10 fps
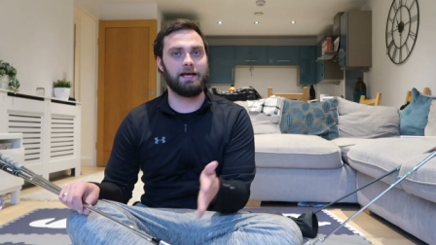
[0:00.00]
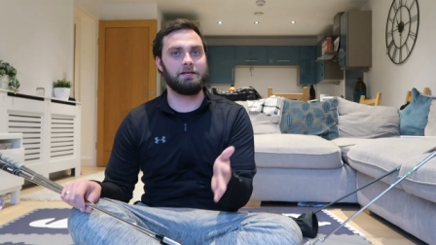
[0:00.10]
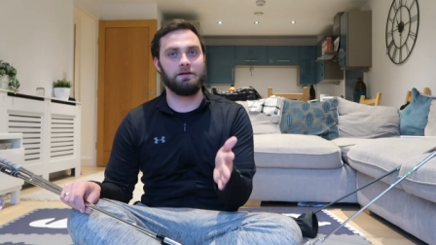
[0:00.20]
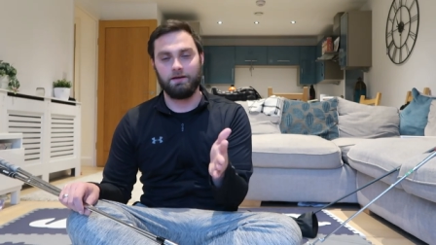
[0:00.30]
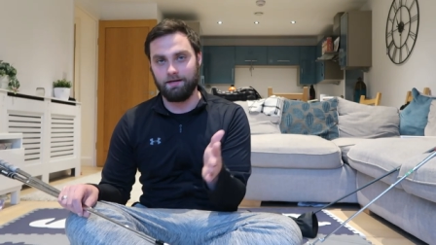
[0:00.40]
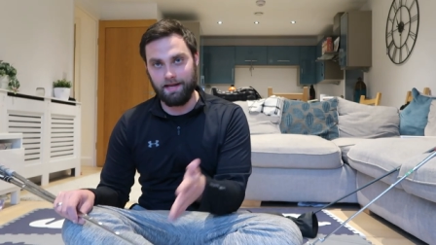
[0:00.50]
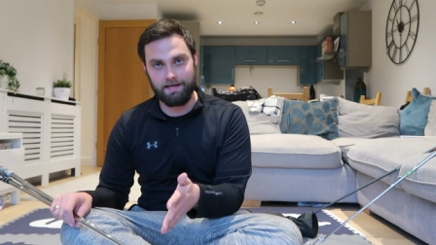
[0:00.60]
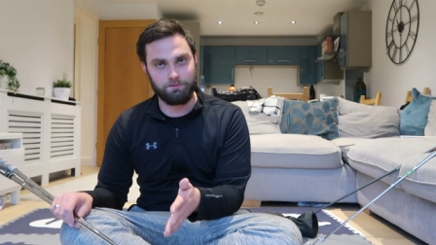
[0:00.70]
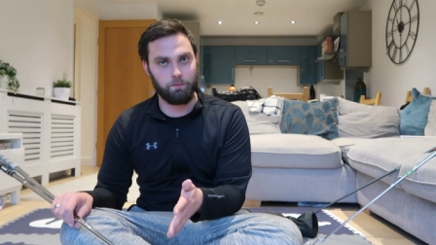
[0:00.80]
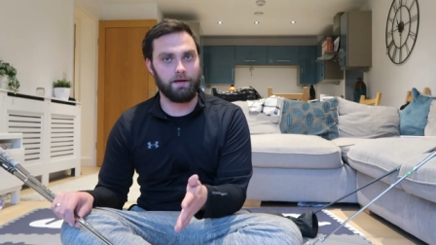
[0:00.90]
day
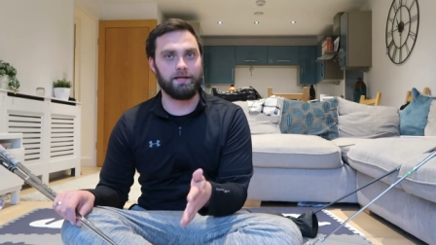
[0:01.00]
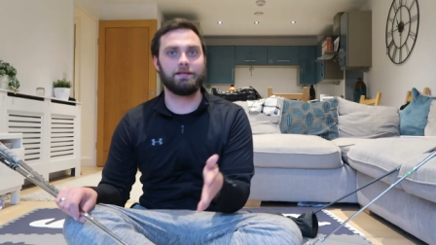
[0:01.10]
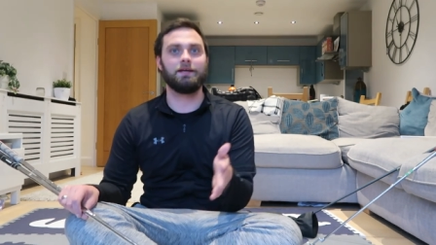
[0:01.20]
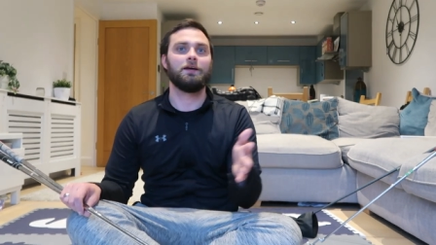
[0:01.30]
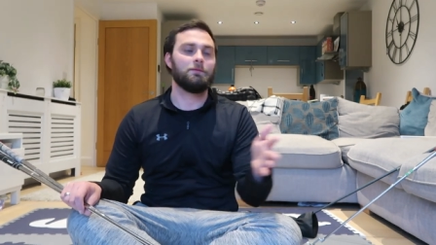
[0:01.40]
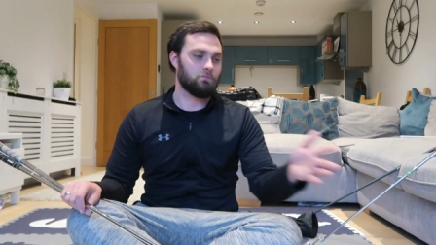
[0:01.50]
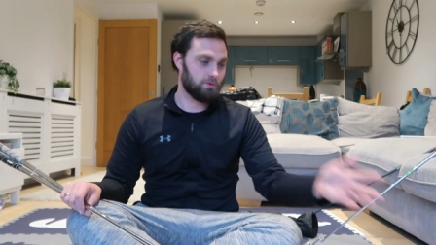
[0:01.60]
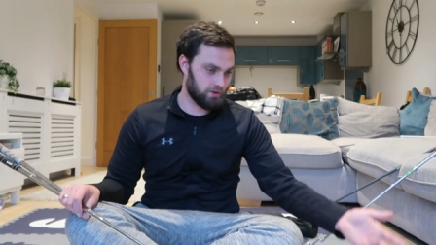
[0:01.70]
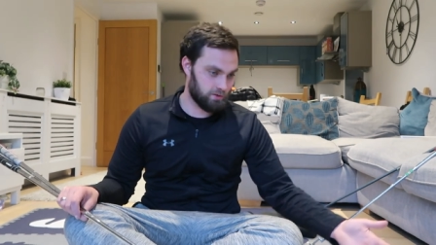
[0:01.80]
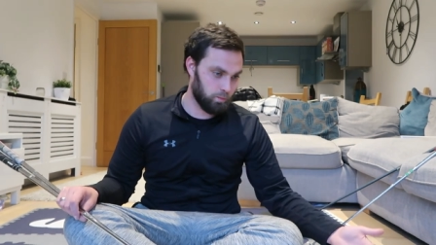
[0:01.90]
next week
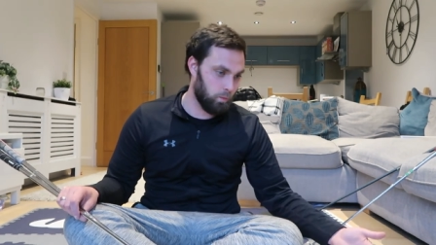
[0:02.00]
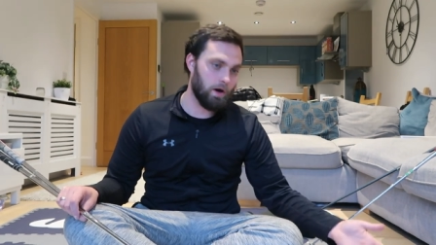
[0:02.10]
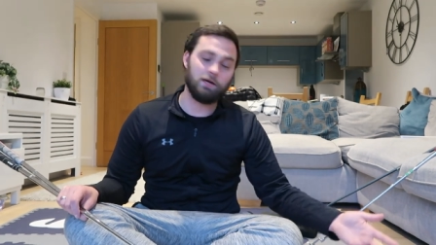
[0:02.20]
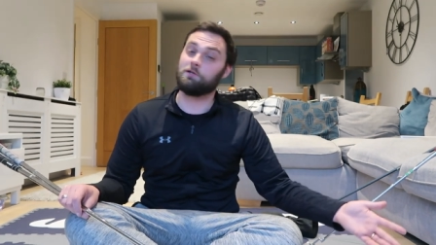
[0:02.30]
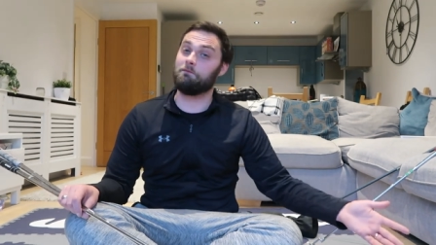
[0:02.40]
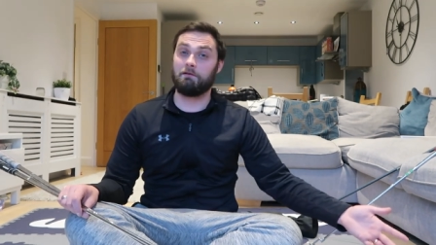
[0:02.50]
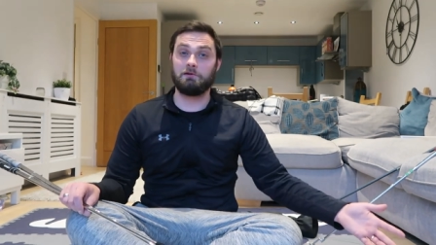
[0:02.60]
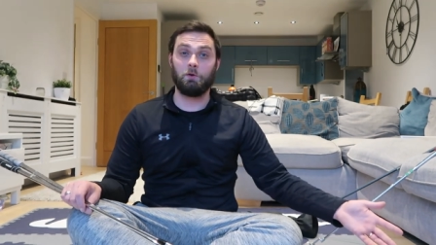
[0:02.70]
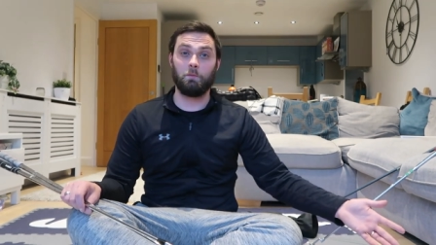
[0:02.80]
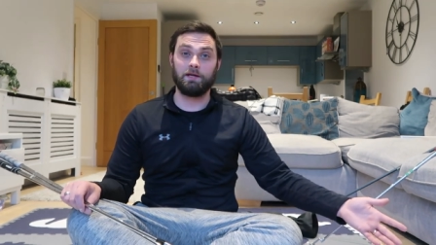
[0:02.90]
just worked a
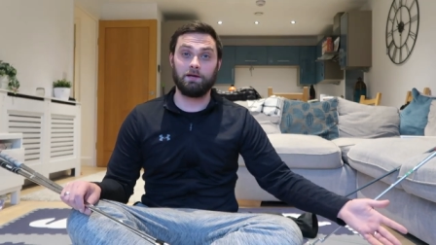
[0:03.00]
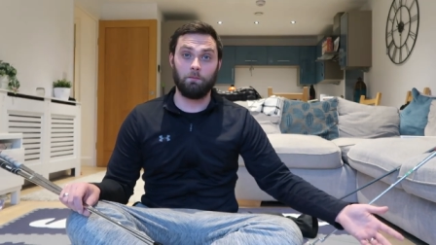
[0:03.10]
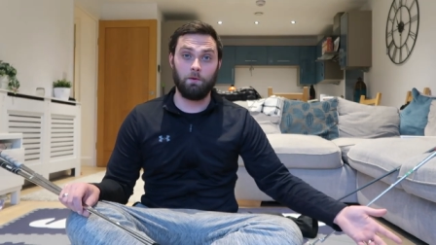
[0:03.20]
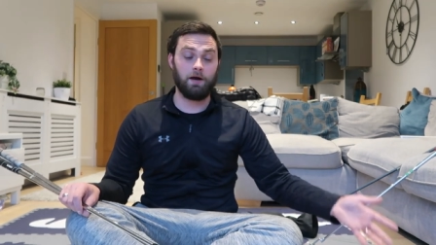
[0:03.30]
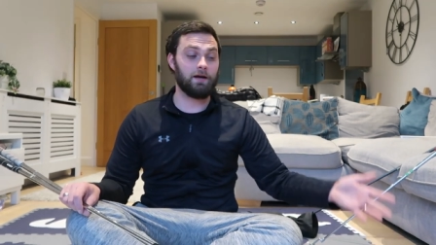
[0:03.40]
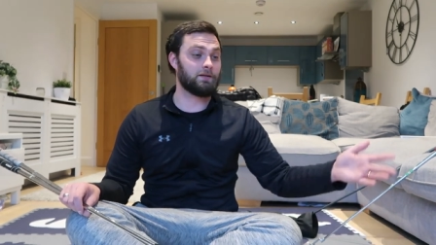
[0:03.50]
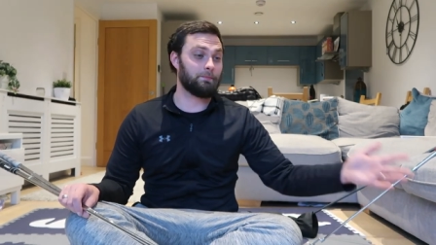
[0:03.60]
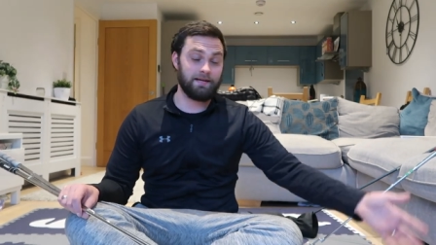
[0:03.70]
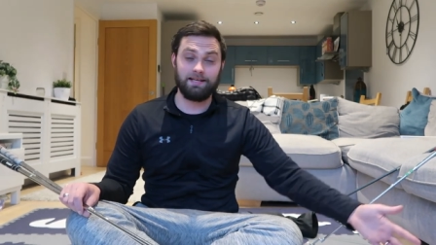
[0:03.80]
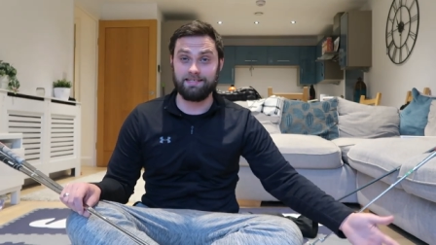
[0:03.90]
very long week at
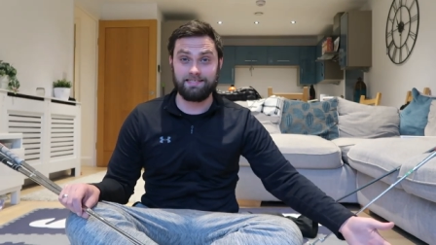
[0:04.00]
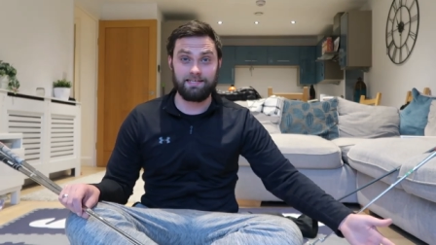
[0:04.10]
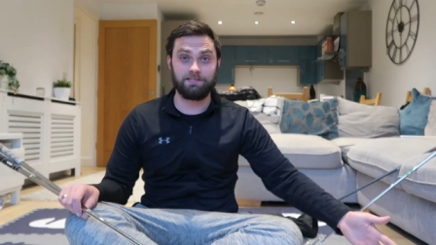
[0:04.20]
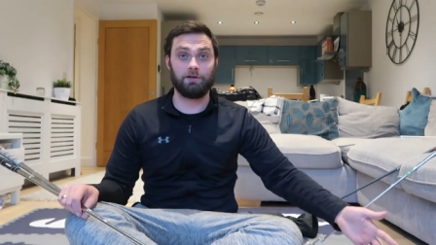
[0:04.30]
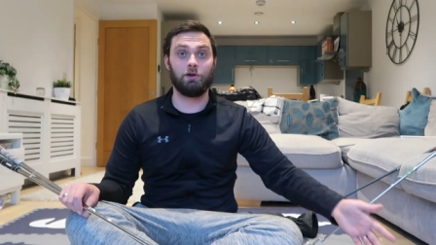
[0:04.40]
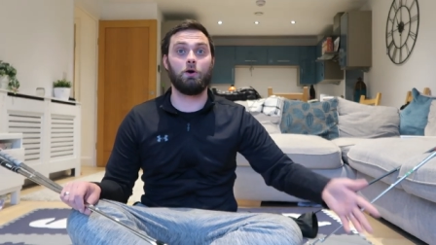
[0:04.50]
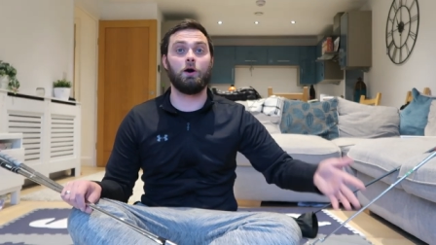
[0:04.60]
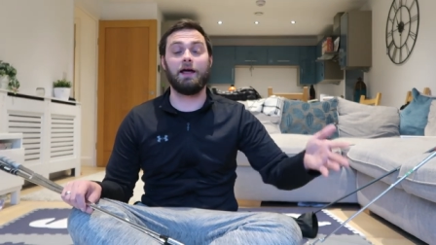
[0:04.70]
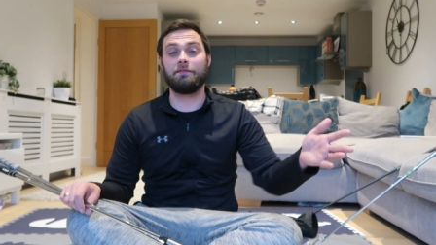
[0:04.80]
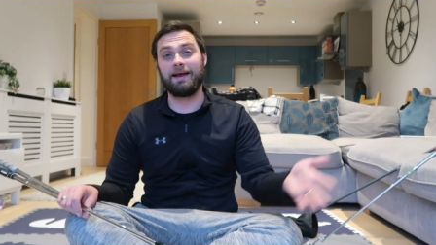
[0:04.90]
work been at the desk a
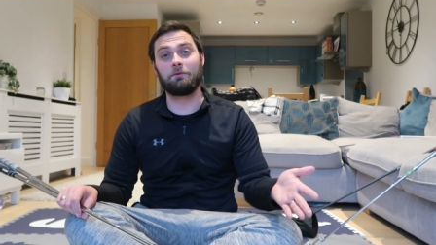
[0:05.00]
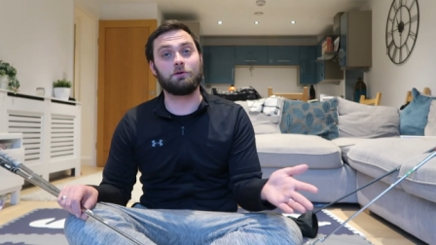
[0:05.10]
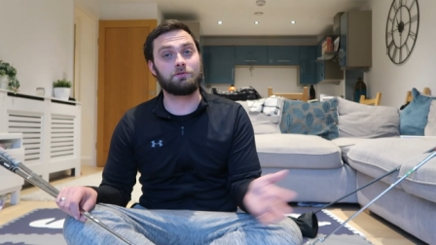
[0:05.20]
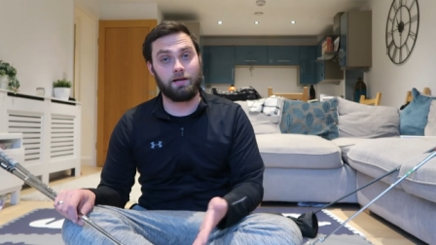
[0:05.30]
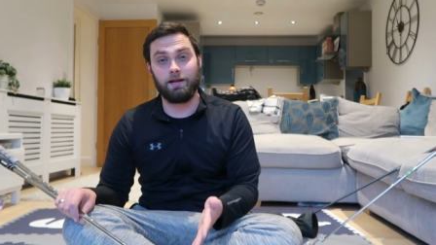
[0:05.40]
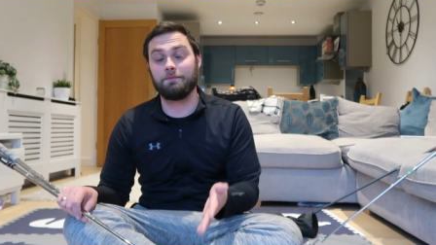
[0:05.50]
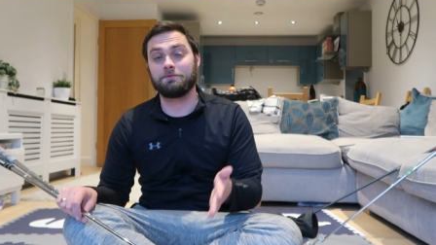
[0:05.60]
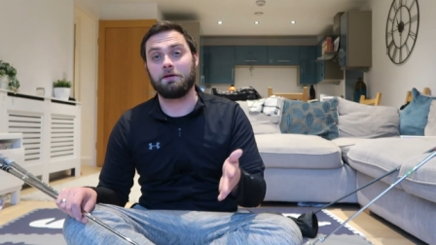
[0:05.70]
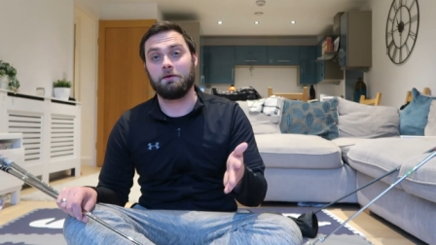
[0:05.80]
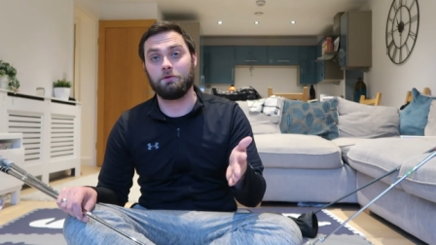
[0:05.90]
lot and now those
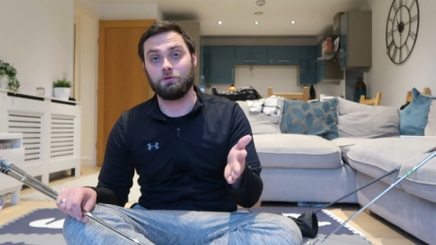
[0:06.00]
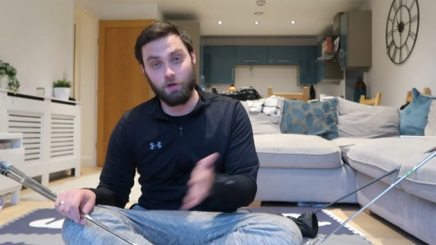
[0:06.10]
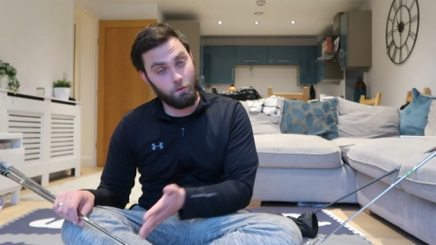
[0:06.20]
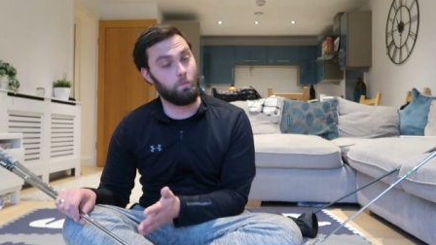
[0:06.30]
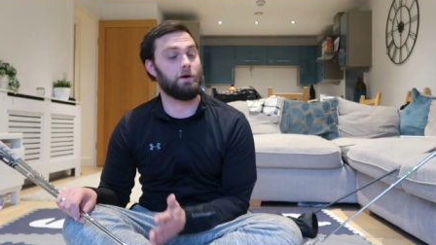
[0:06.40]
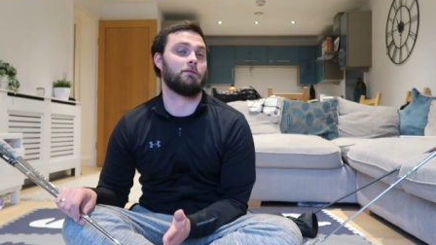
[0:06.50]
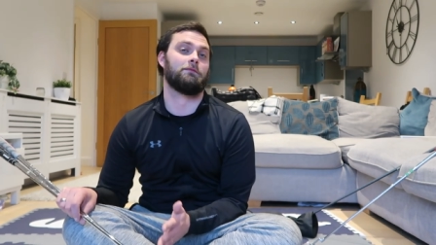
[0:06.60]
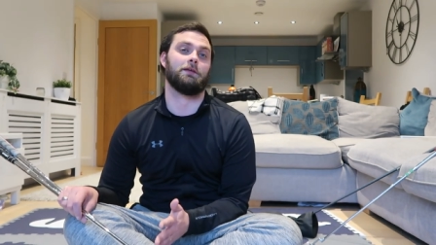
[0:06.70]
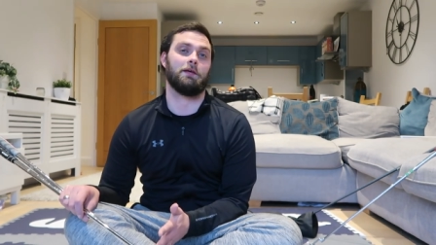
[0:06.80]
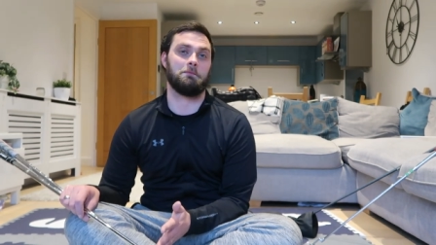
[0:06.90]
clubs don't work
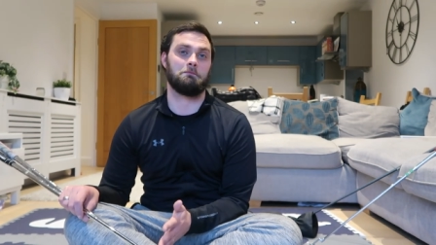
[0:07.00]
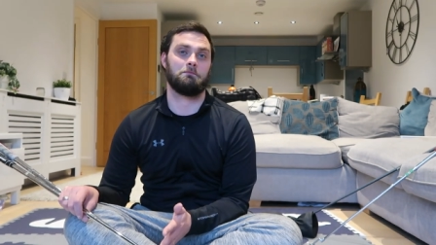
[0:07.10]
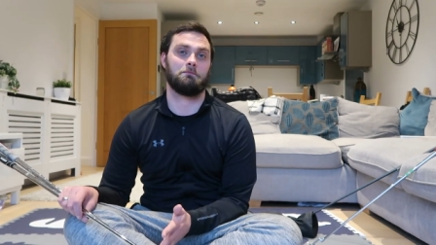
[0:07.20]
for you